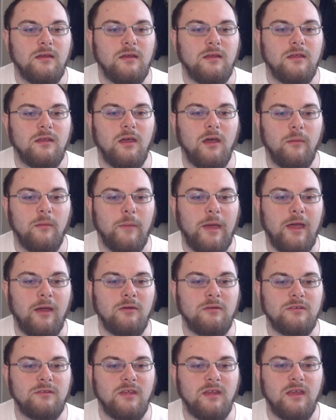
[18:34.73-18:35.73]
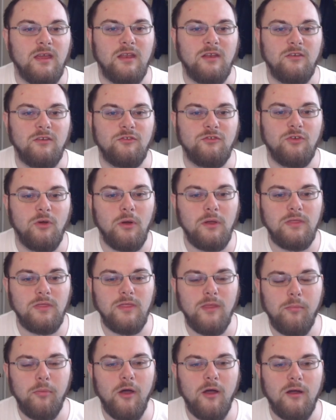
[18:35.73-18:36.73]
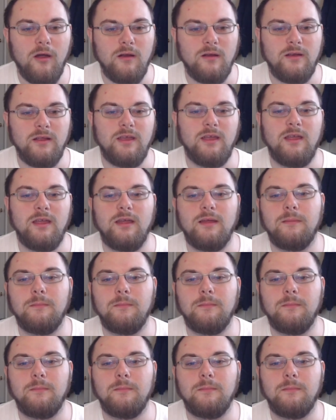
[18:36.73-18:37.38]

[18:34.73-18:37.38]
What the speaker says: Come out and join the party.